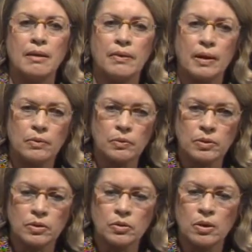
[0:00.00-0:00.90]
That was
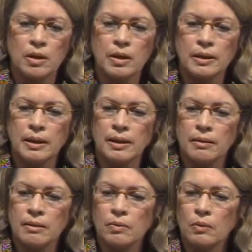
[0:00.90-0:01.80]
withdrawn,
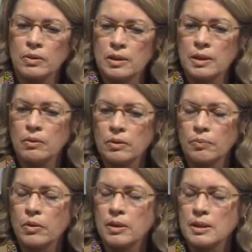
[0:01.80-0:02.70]
and what we're seeing with
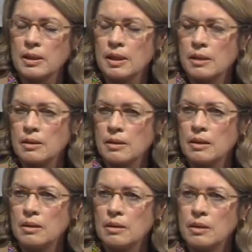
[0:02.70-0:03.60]
Portland State
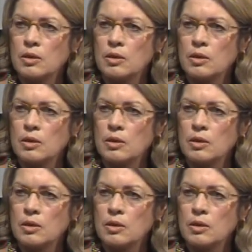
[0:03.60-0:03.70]
is a